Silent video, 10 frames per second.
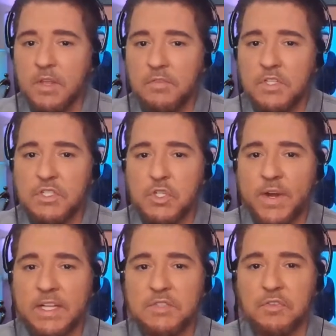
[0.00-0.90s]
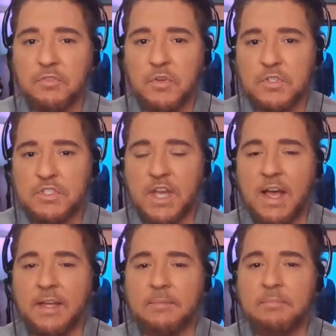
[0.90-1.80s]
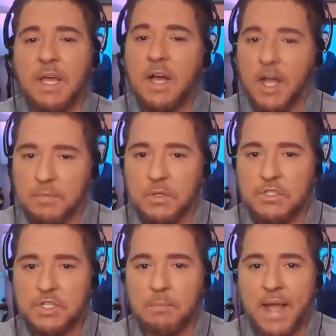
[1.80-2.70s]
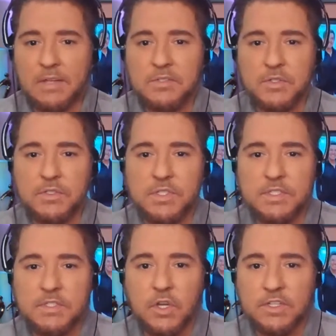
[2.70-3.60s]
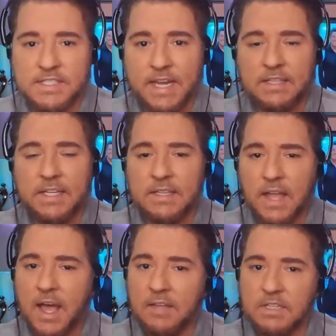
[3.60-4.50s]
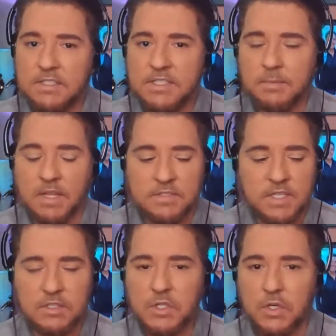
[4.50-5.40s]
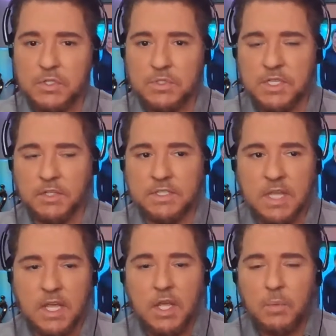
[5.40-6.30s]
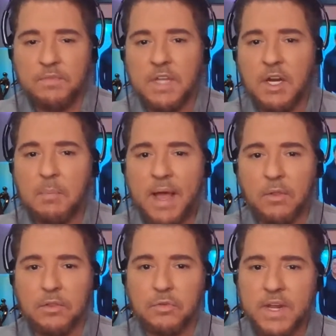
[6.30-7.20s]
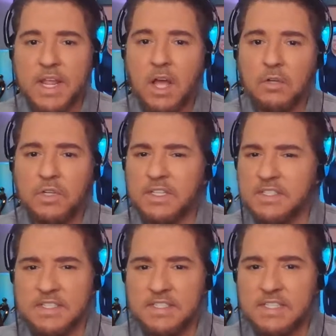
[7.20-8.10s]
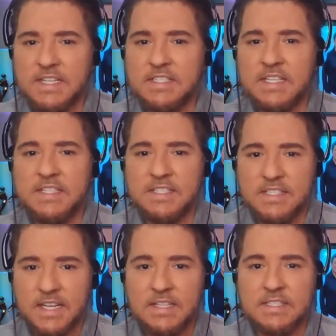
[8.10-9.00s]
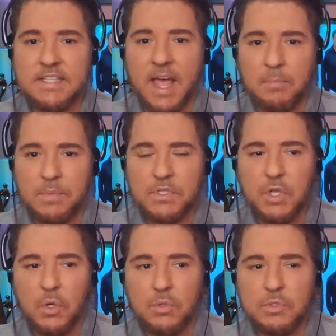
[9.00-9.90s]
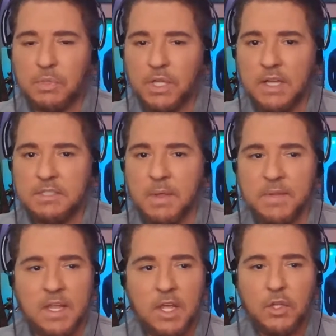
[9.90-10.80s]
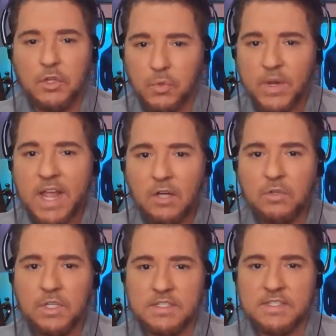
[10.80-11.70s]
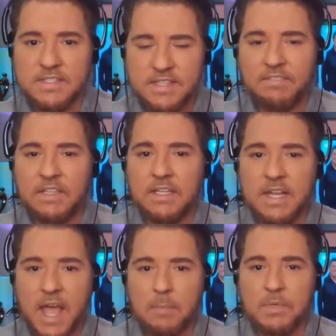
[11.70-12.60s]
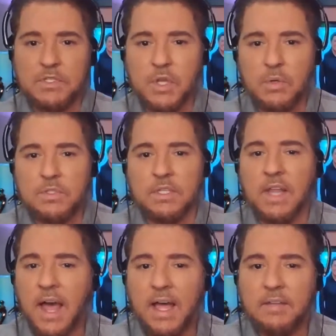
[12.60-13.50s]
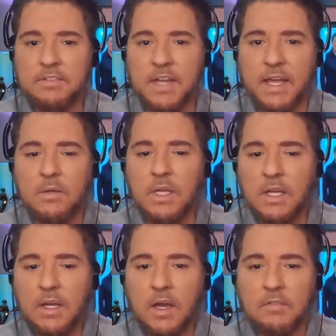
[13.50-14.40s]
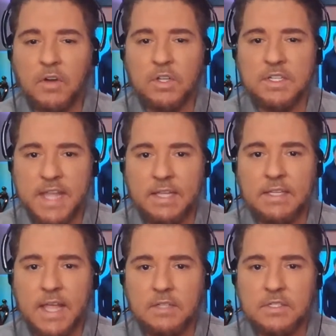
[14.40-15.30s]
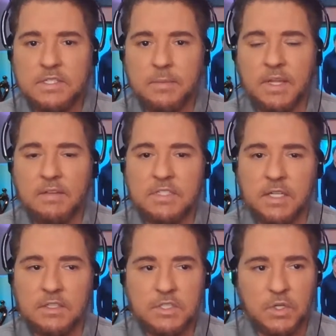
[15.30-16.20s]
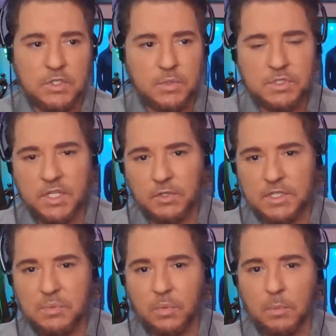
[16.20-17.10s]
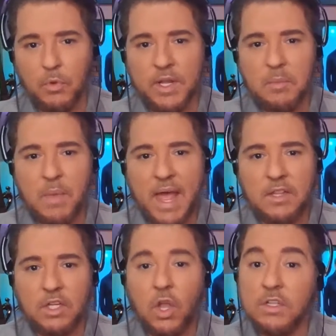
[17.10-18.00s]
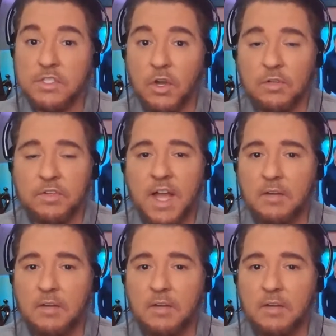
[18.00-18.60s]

if you're just joining us for the first time, I'm your host, Jim Masters. This is our daily live entertainment lifestyle talk show series. We've done about 366 episodes plus, maybe 370 episodes live now of our daily entertainment lifestyle talk show series where we're bringing back the lost art of